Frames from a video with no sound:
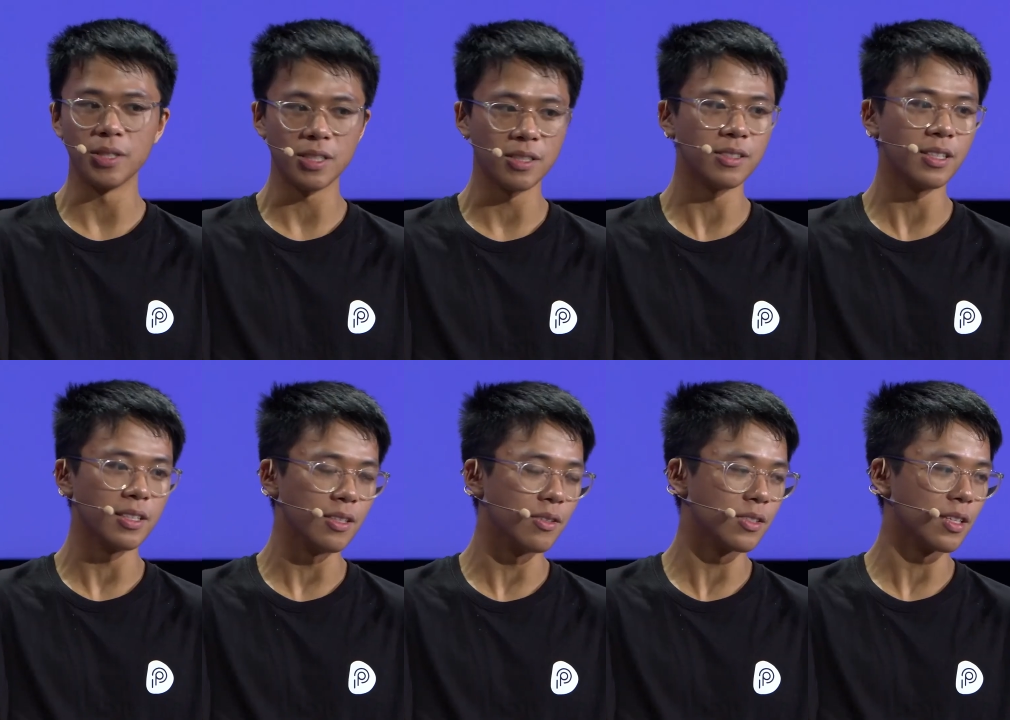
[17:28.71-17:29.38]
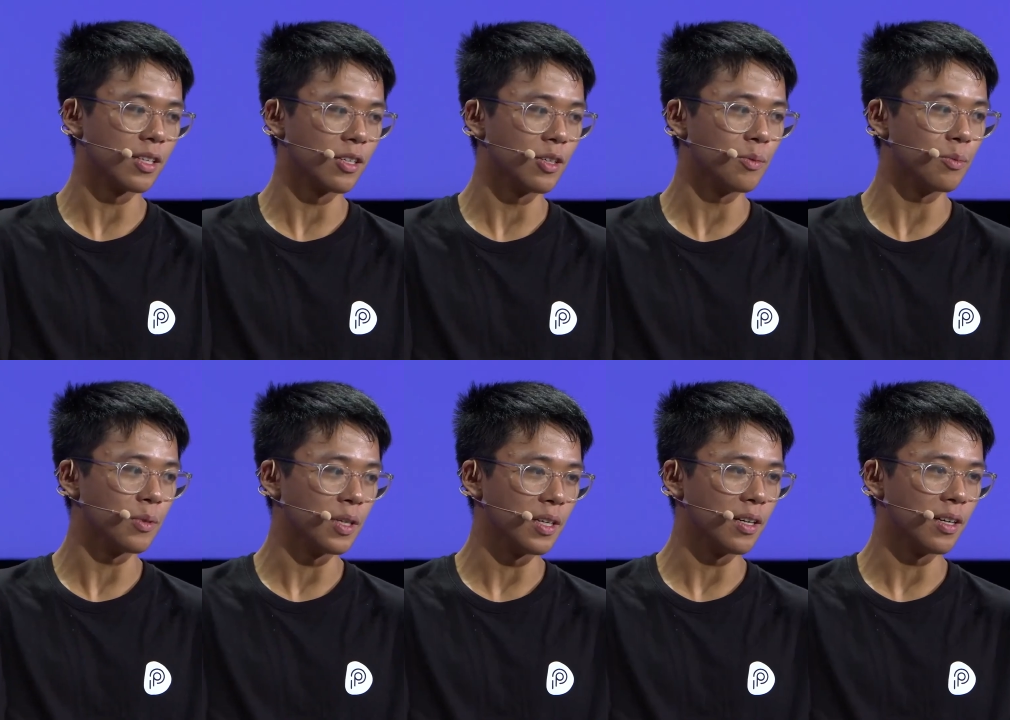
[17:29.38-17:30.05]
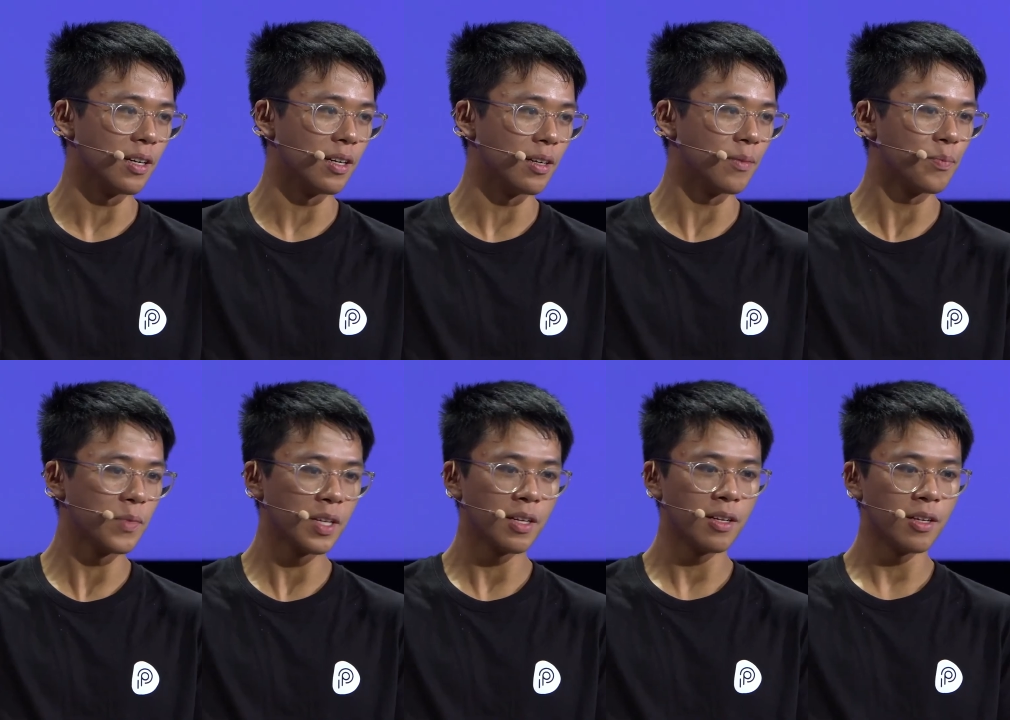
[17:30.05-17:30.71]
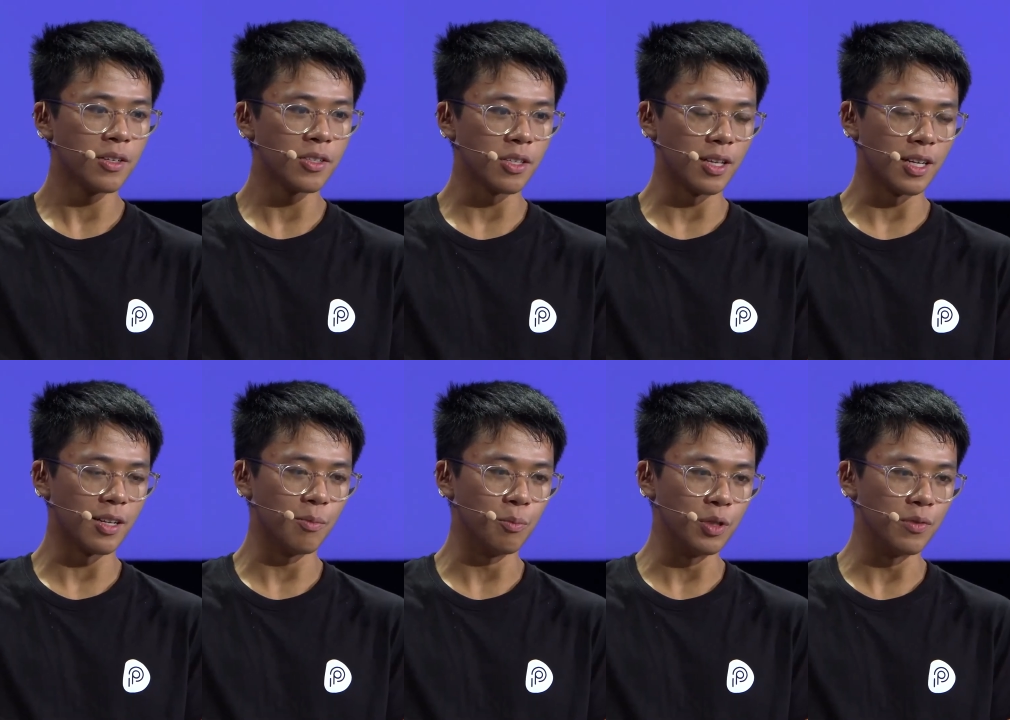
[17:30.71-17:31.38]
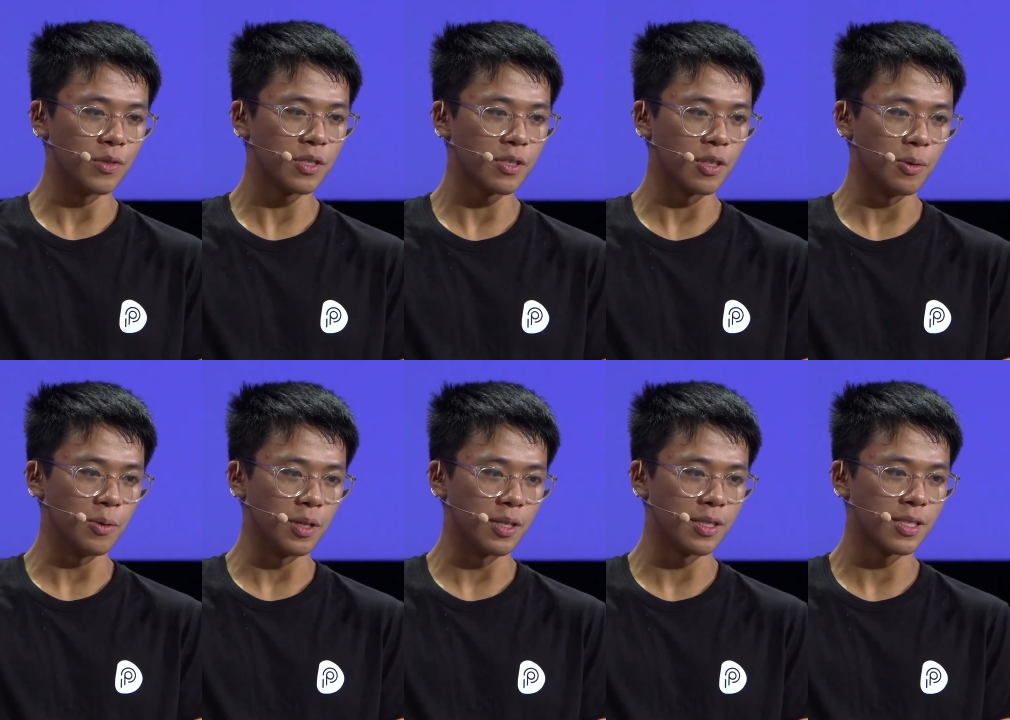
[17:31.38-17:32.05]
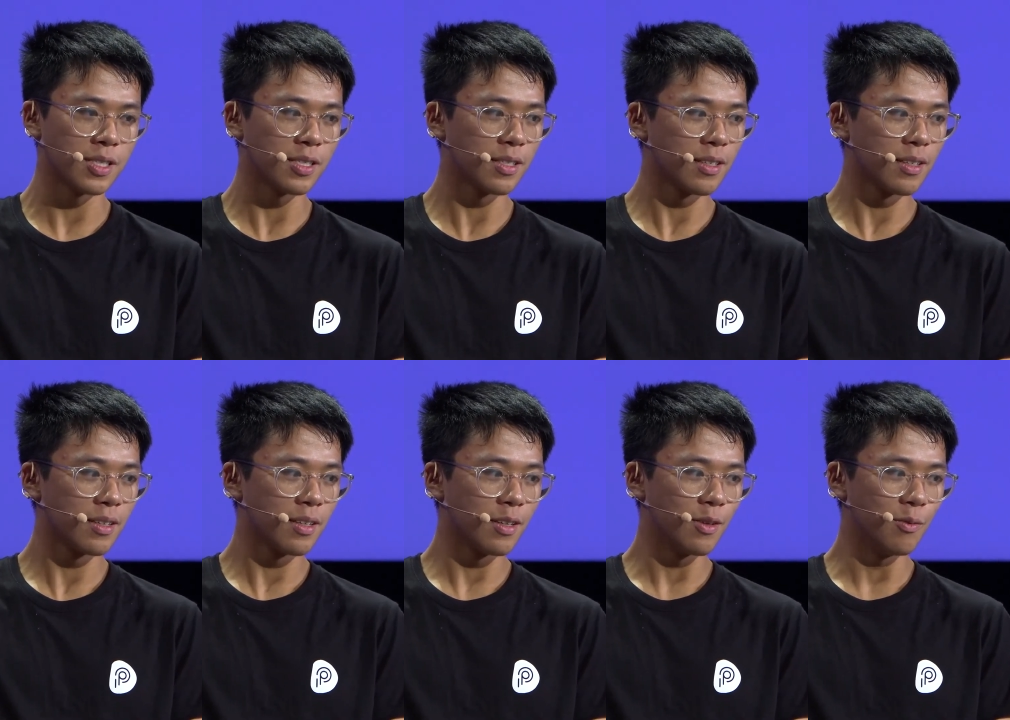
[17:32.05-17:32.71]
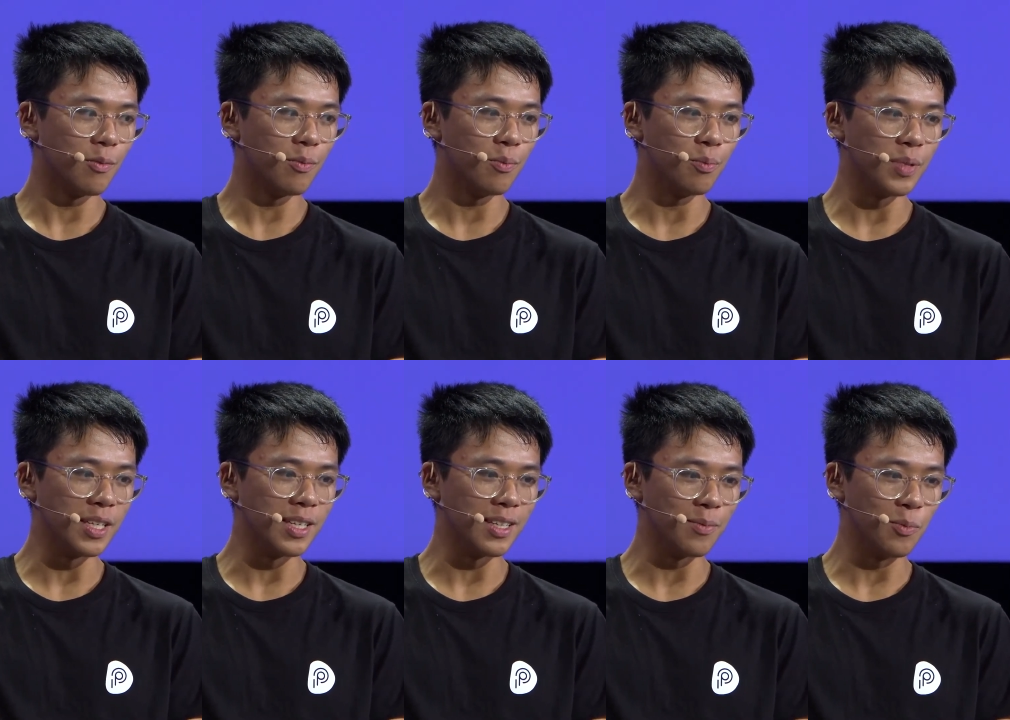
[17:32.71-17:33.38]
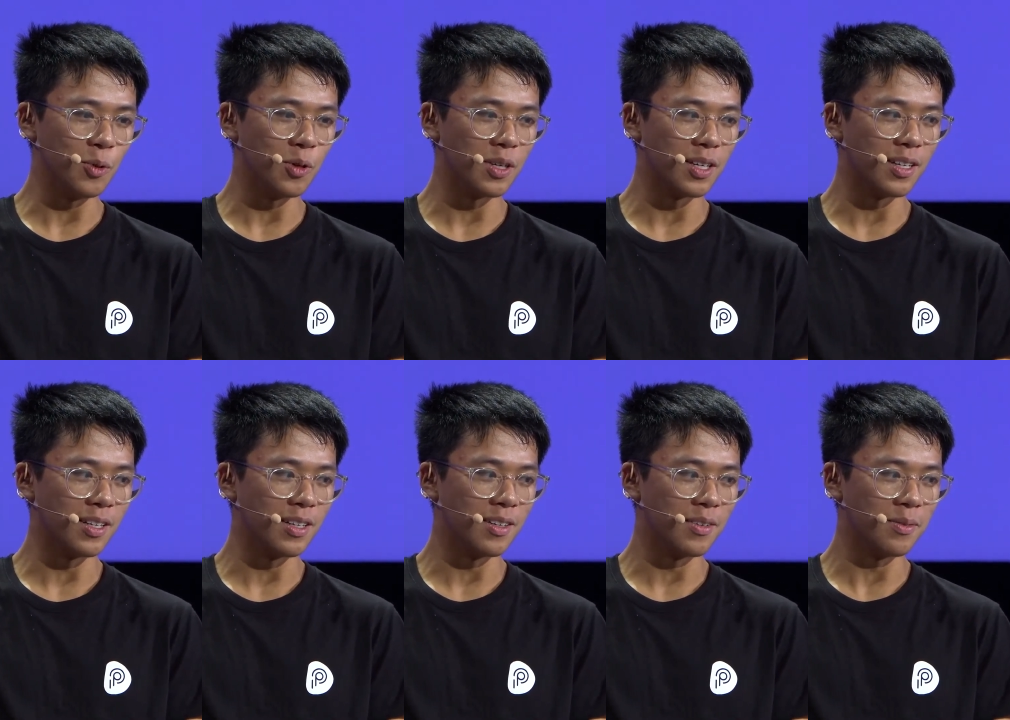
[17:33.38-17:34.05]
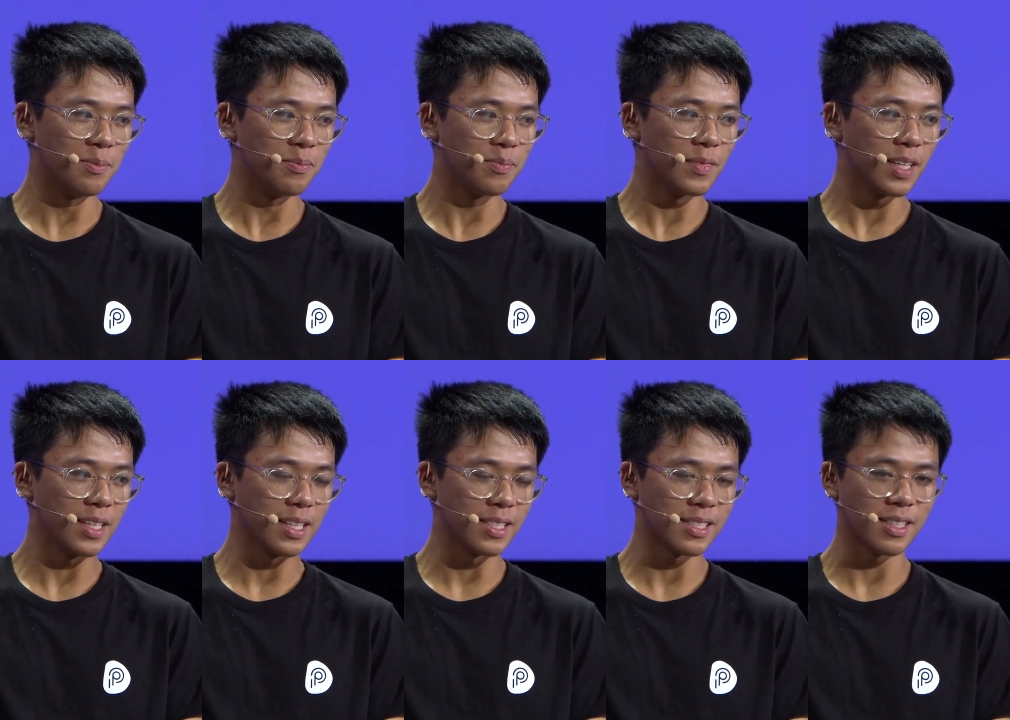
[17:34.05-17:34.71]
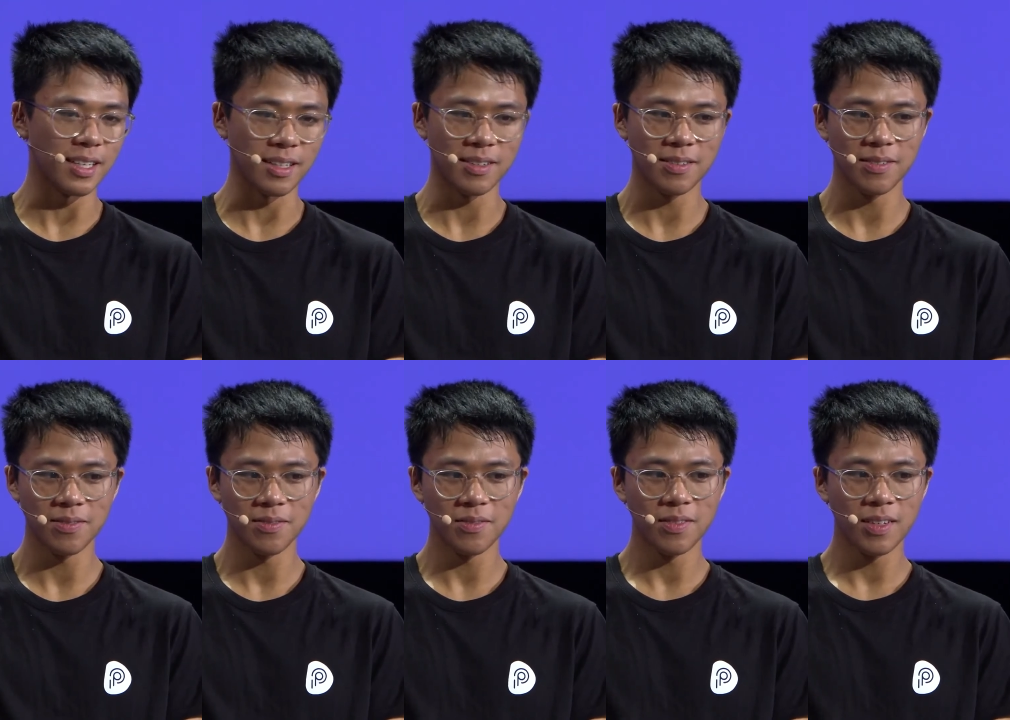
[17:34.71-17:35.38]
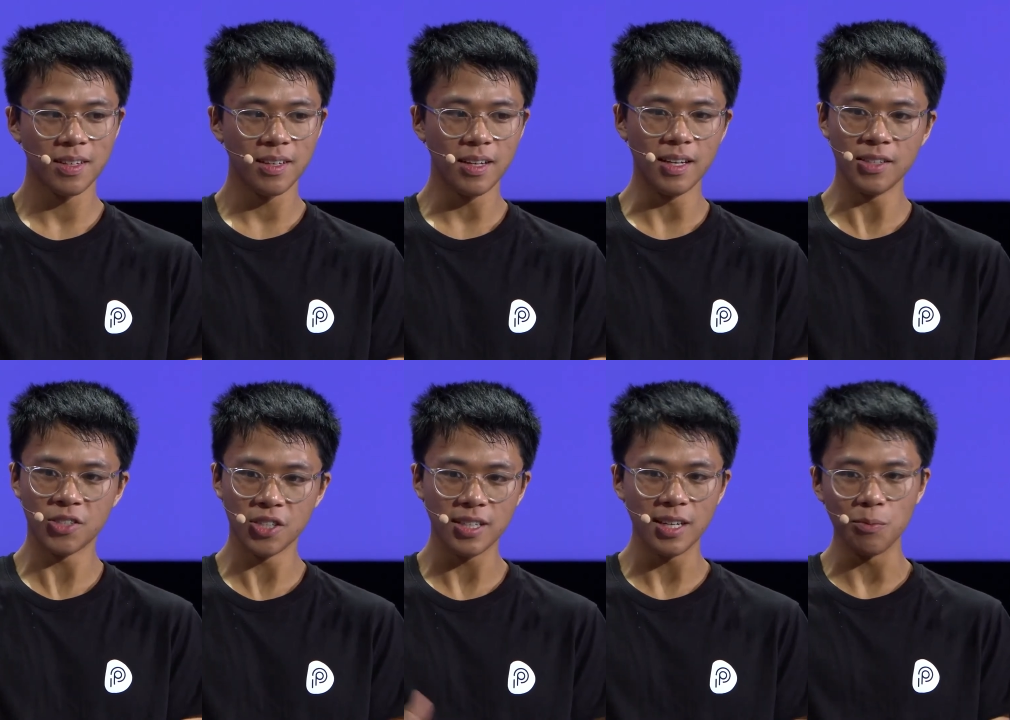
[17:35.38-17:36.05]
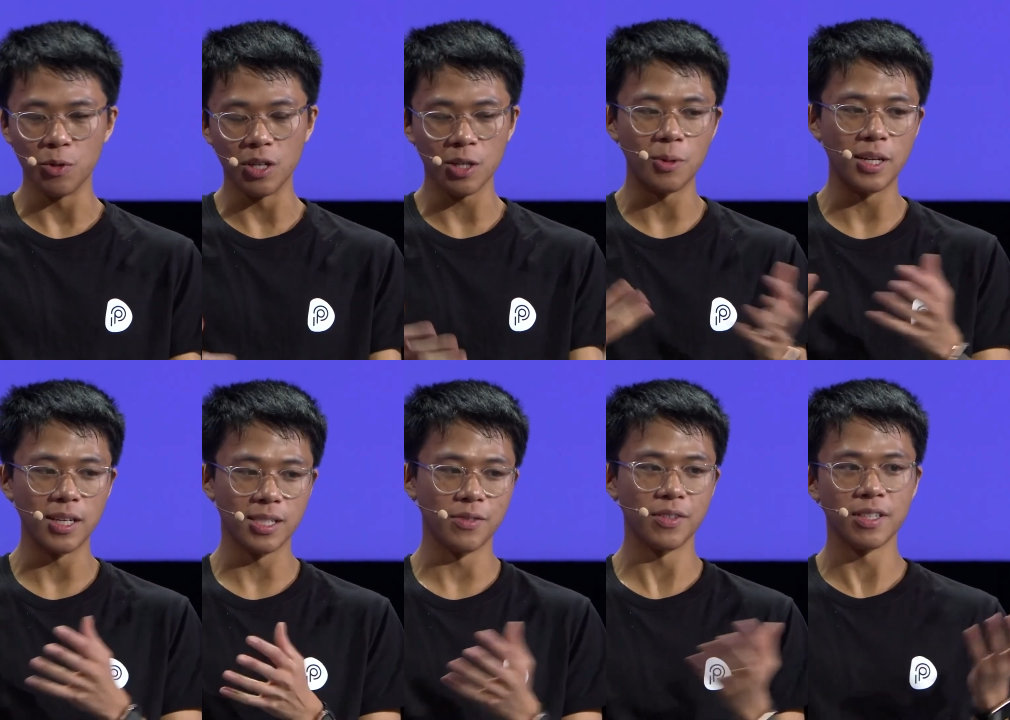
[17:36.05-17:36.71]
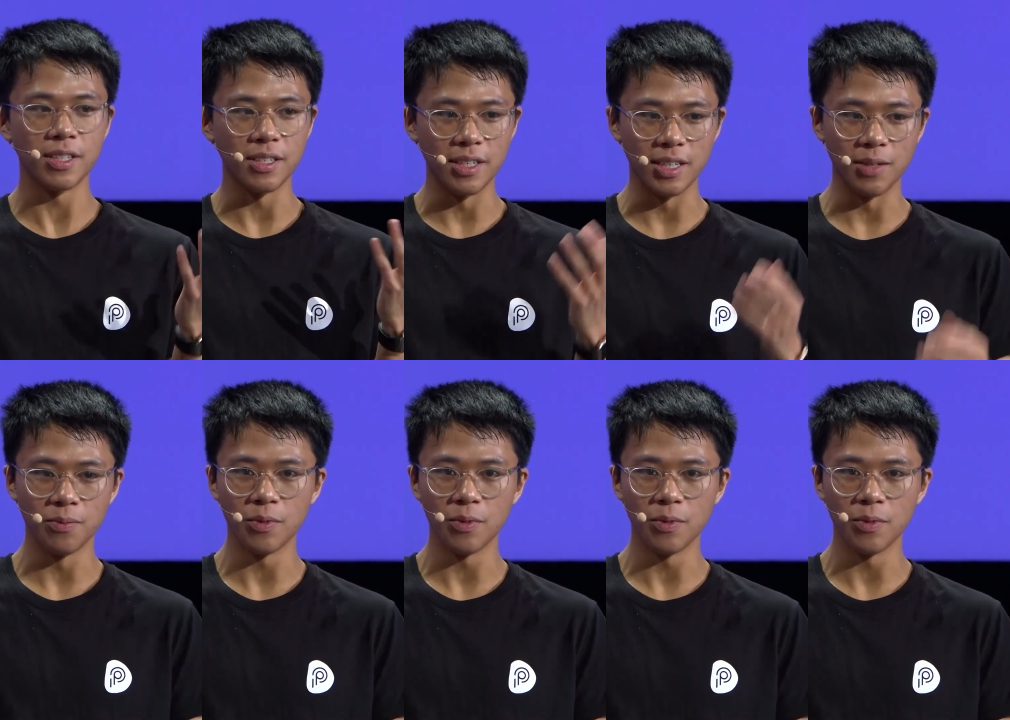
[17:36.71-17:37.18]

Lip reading: continues, and I hope Solana moves towards being more, I guess, it should get more qualities of Ethereum